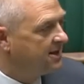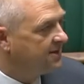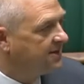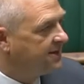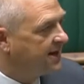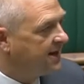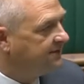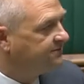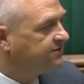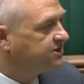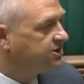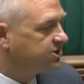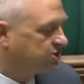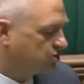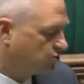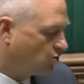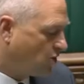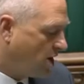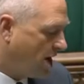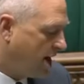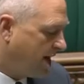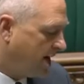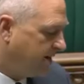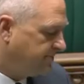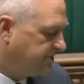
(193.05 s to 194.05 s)
They've
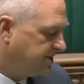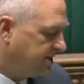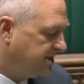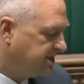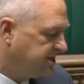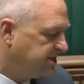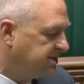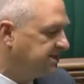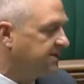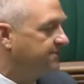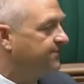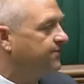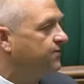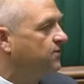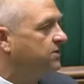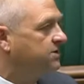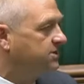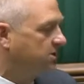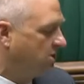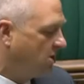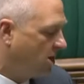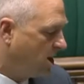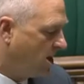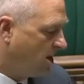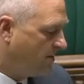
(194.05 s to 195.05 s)
described in different
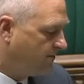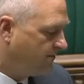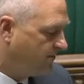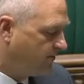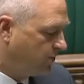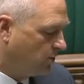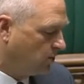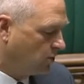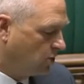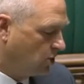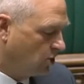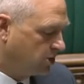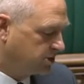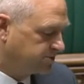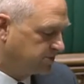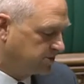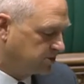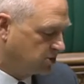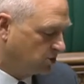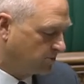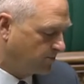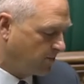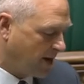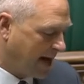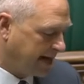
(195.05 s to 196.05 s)
harmful
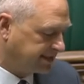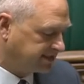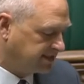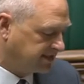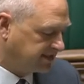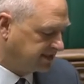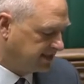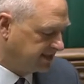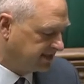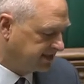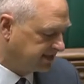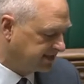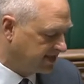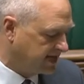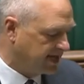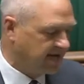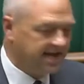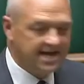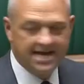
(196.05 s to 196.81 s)
hospital practices